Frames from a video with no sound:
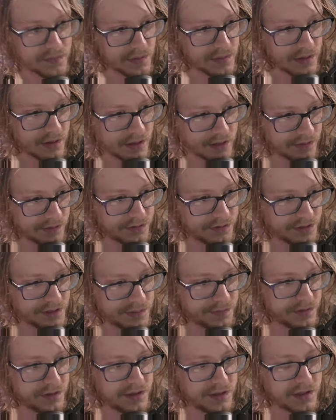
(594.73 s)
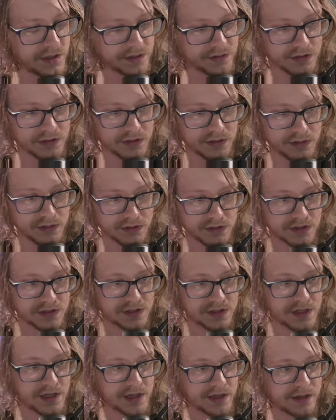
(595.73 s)
how deep the execution
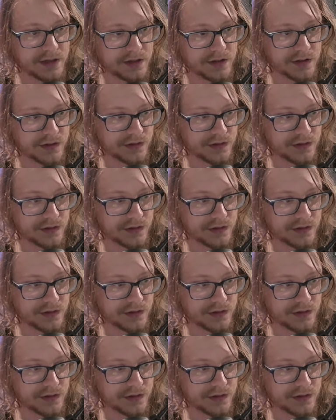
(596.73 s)
stack is.